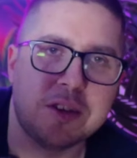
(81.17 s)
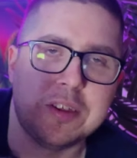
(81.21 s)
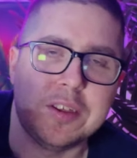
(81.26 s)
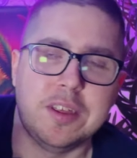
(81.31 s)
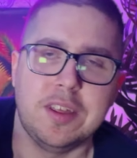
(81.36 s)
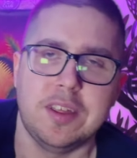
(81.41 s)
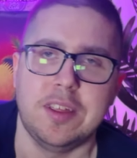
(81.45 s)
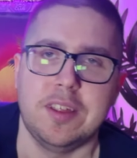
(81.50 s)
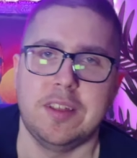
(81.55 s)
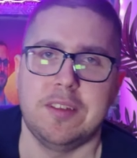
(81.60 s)

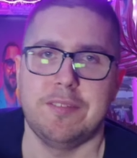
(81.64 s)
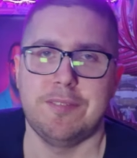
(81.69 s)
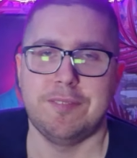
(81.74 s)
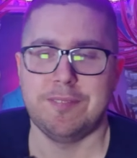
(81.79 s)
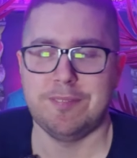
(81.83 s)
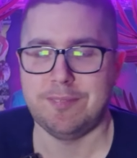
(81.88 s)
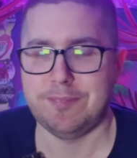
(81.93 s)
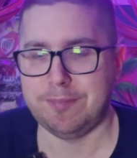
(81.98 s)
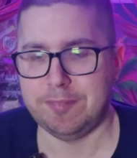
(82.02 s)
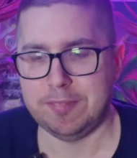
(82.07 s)
to.
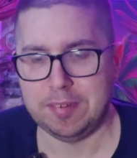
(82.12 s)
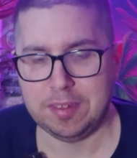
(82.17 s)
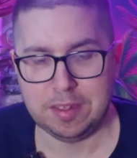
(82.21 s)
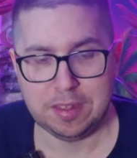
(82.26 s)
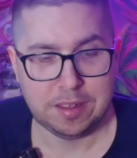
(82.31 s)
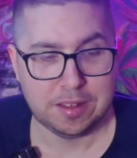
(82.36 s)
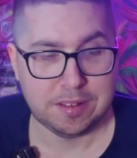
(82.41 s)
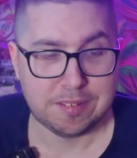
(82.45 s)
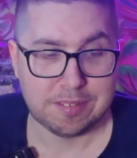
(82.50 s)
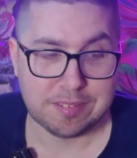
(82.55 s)

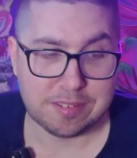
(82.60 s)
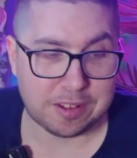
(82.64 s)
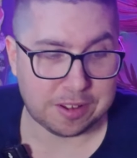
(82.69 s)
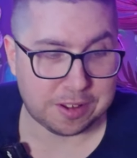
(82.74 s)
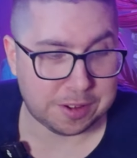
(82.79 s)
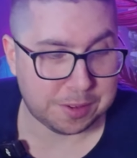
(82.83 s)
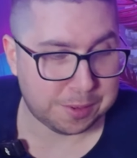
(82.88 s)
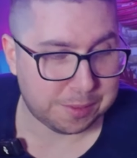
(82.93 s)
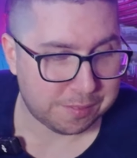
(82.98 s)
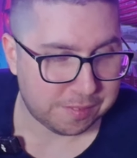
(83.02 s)

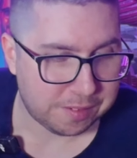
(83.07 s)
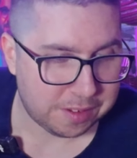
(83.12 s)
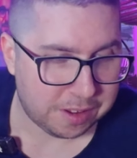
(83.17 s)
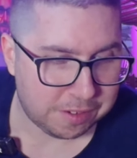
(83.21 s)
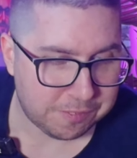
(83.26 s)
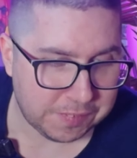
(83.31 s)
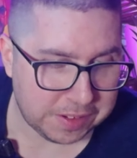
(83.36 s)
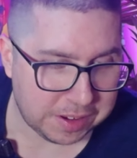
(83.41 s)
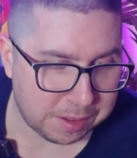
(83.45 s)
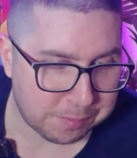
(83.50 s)
So
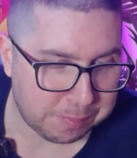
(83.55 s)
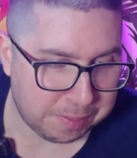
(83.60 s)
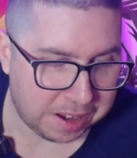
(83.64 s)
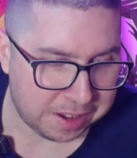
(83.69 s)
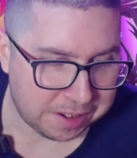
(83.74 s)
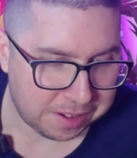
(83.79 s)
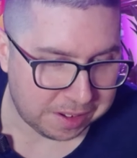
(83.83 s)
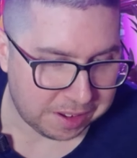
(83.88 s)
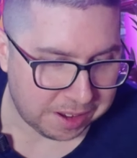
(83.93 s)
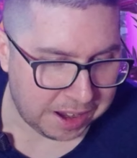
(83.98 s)
I think they've
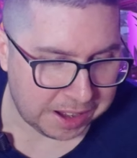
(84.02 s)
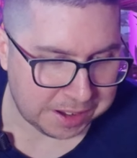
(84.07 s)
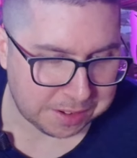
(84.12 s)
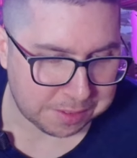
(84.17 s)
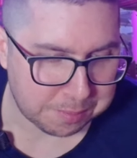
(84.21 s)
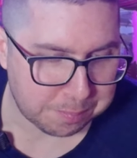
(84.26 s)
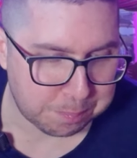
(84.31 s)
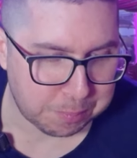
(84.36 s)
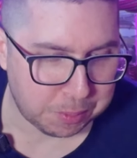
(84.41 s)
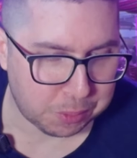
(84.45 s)

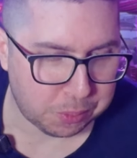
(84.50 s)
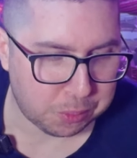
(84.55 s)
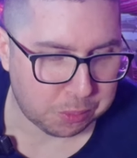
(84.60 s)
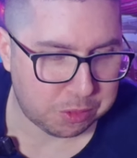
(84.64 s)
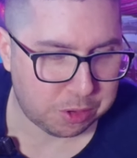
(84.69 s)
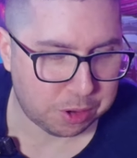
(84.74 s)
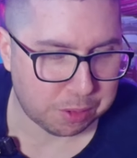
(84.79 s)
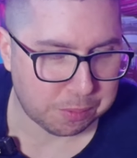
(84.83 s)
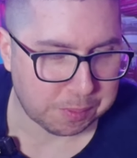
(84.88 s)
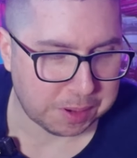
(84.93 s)
added
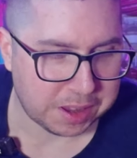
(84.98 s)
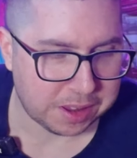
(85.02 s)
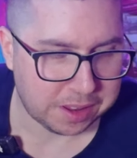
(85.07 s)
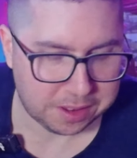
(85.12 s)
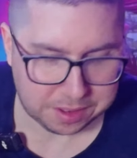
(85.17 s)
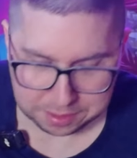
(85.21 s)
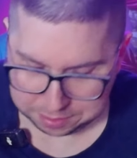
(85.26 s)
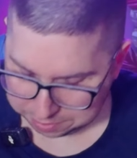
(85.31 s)
more to it.